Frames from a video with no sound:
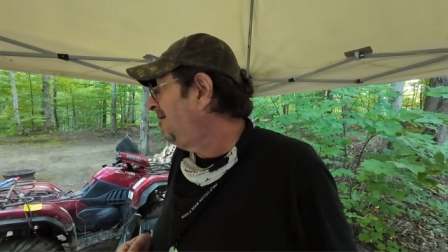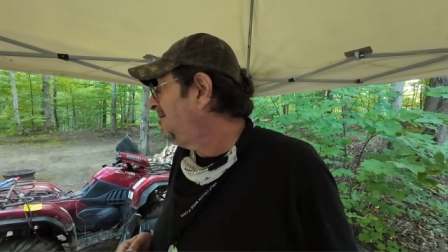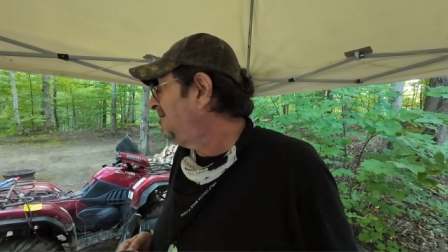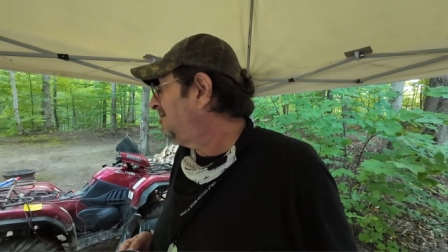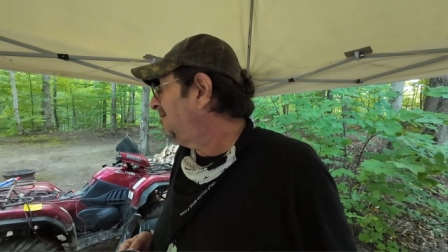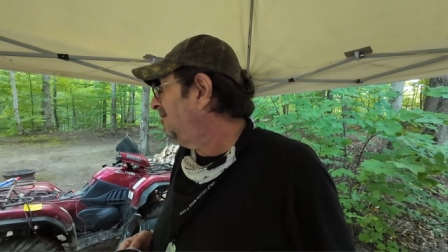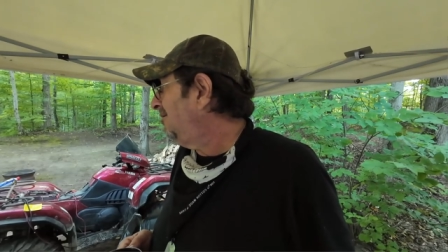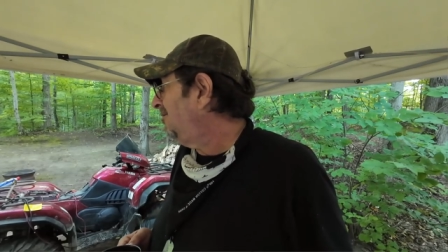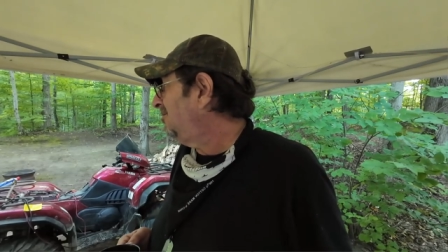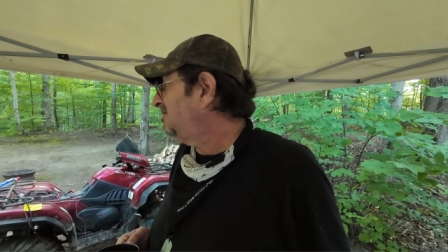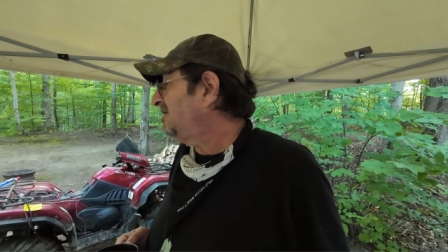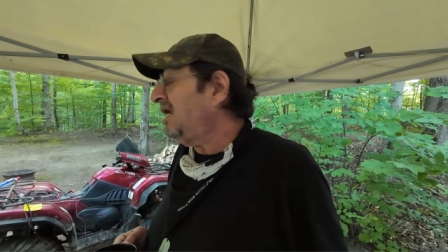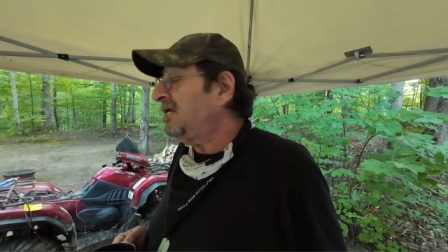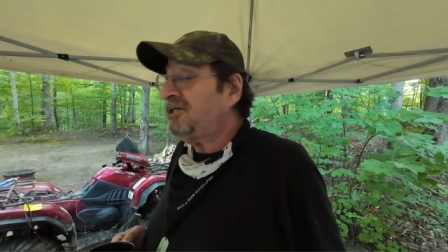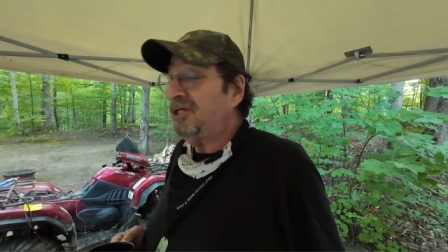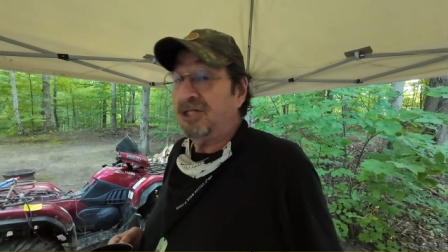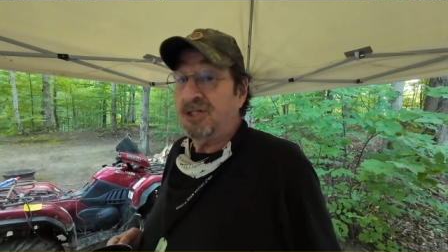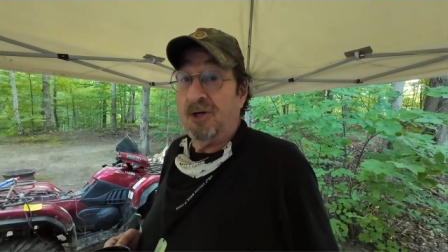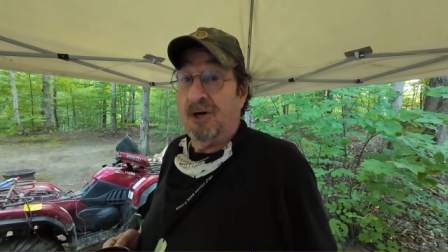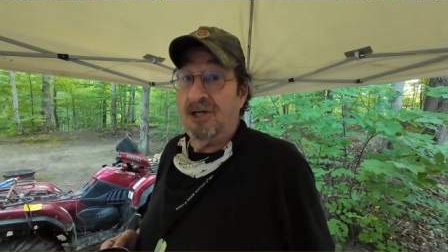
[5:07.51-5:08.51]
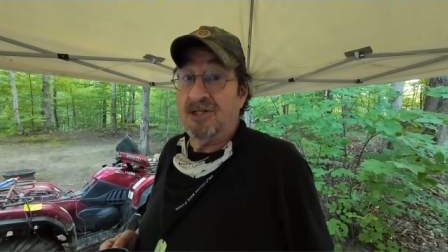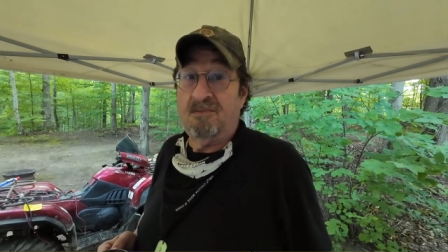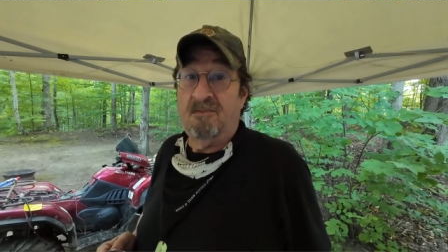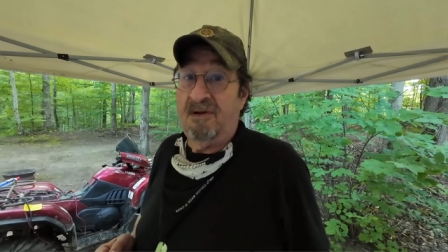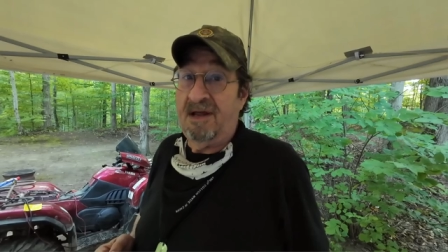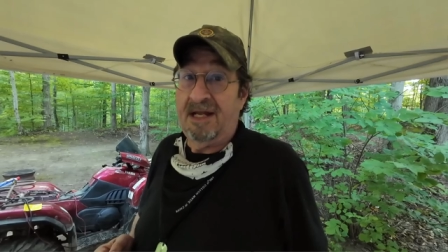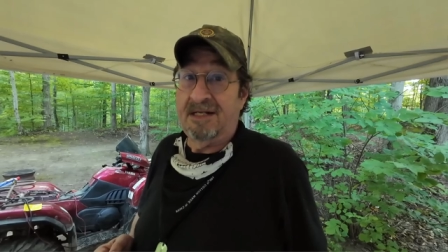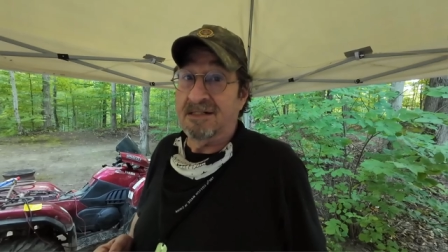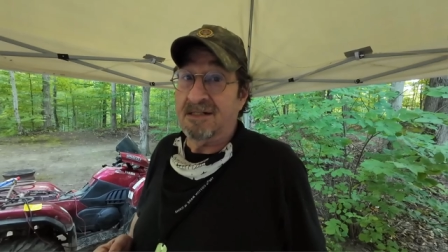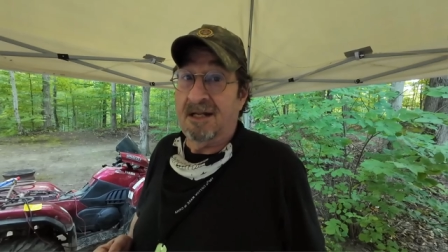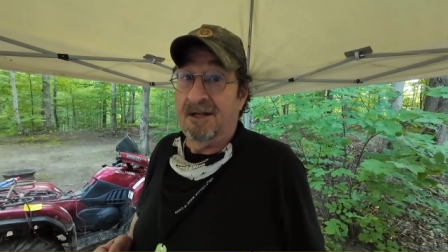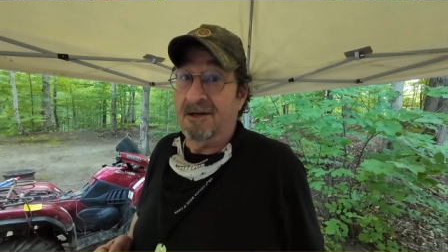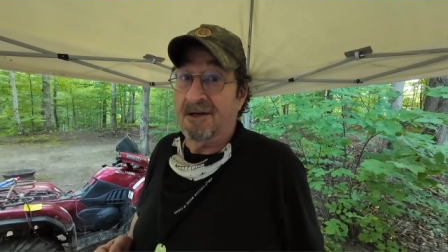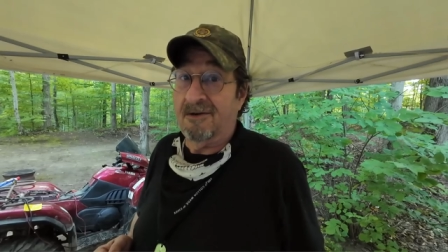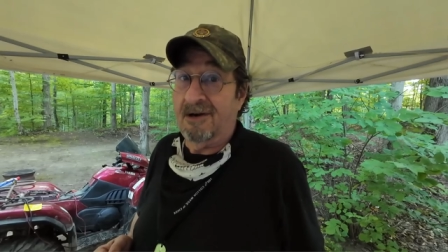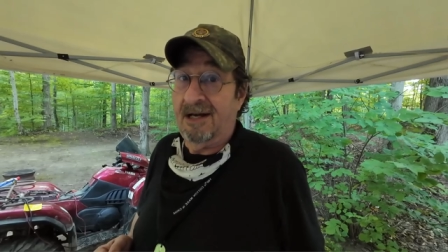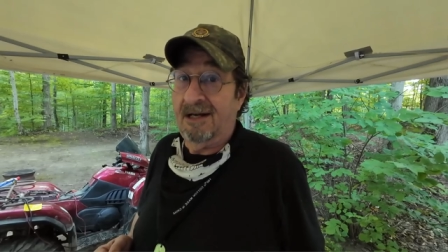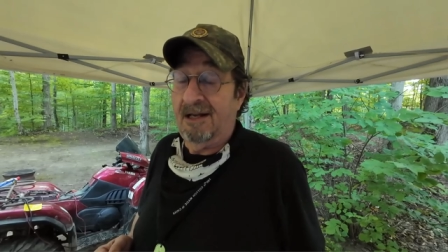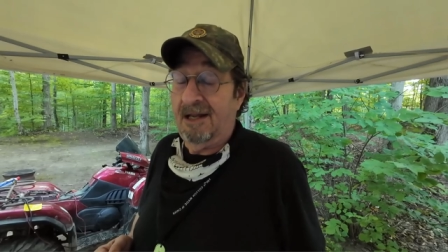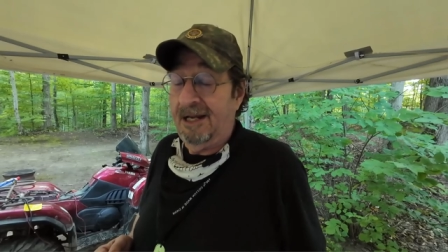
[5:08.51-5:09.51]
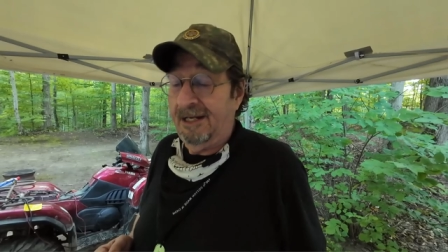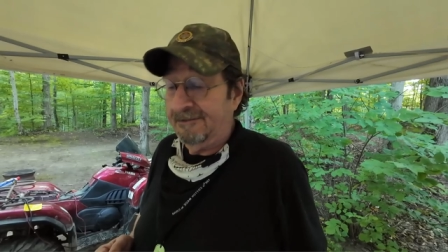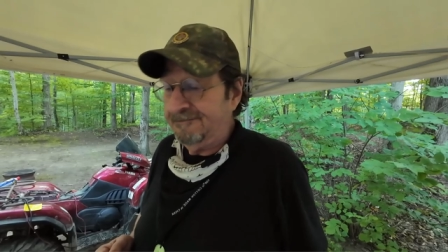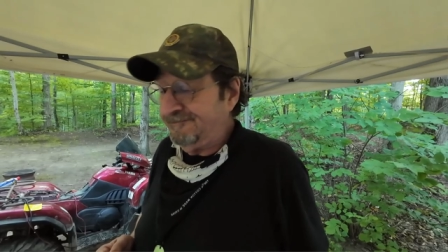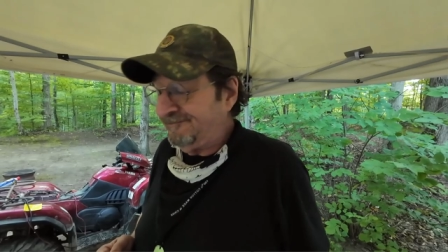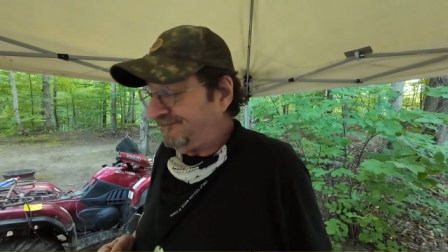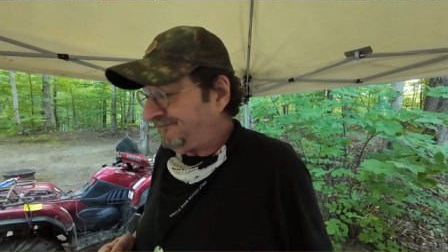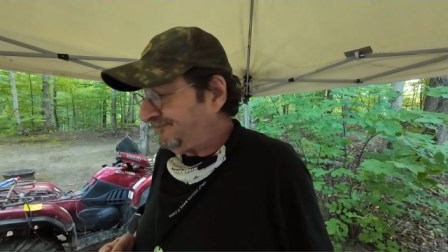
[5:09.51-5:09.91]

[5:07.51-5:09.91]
So essentially, Georgian Bay is another Great Lake.